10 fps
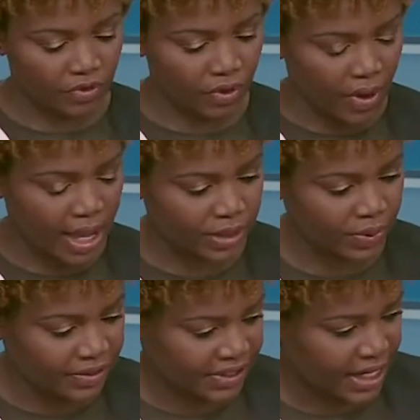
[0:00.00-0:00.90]
So as we
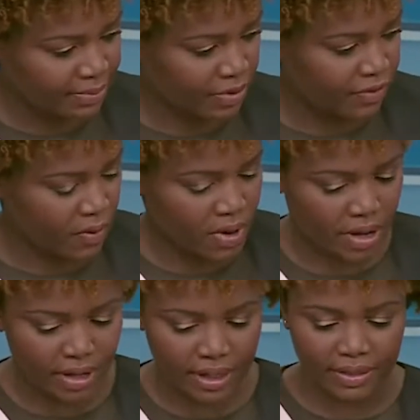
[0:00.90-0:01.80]
have said
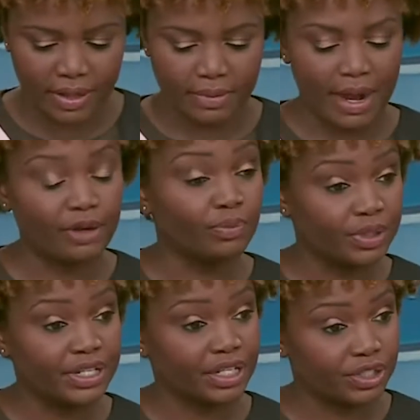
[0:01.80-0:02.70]
before, the Migrant
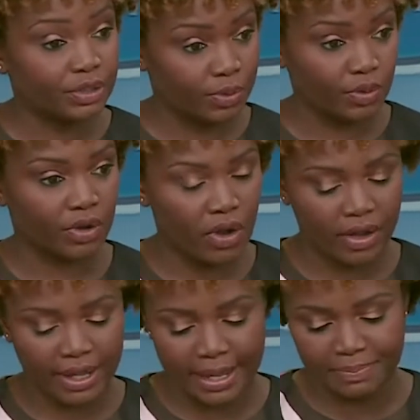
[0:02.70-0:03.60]
Protection Protocol,
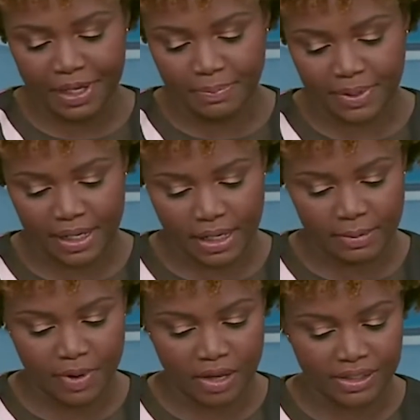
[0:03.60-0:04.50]
MPP,
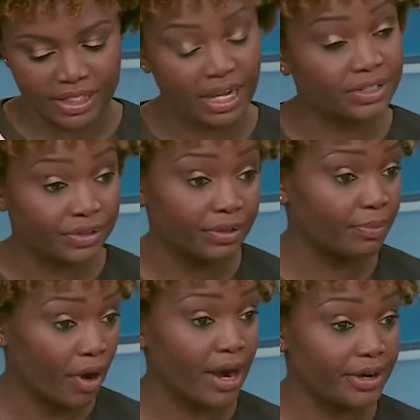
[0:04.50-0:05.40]
policy under the
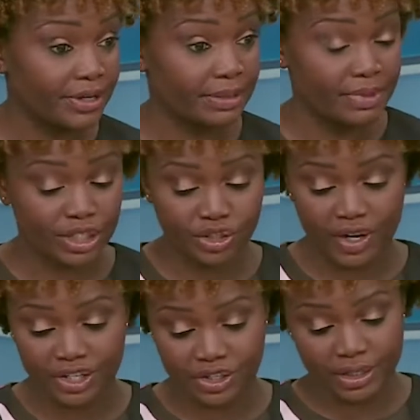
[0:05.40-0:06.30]
prior
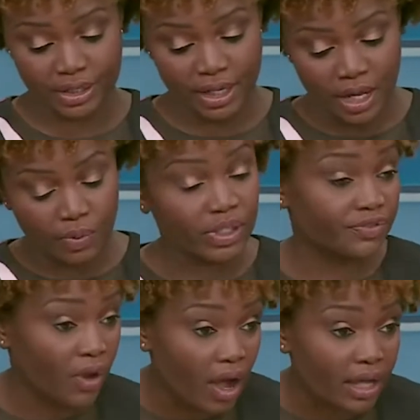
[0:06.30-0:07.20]
administration was
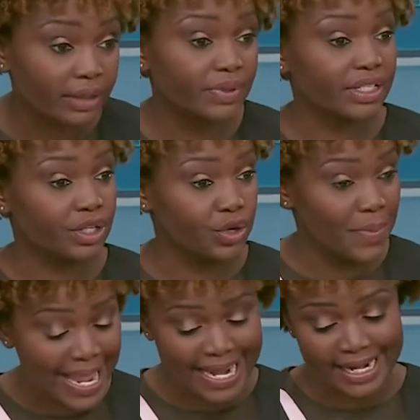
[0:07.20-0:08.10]
flawed, it was
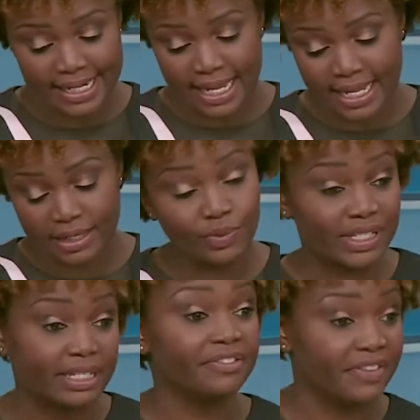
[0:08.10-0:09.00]
inhumane, and it was
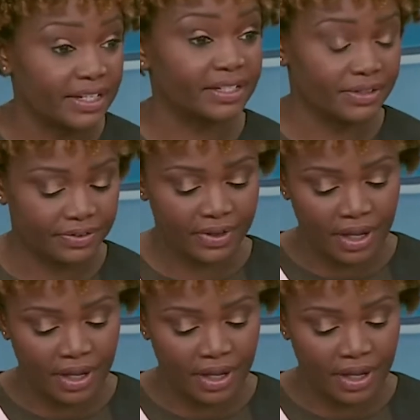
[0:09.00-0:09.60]
ineffective.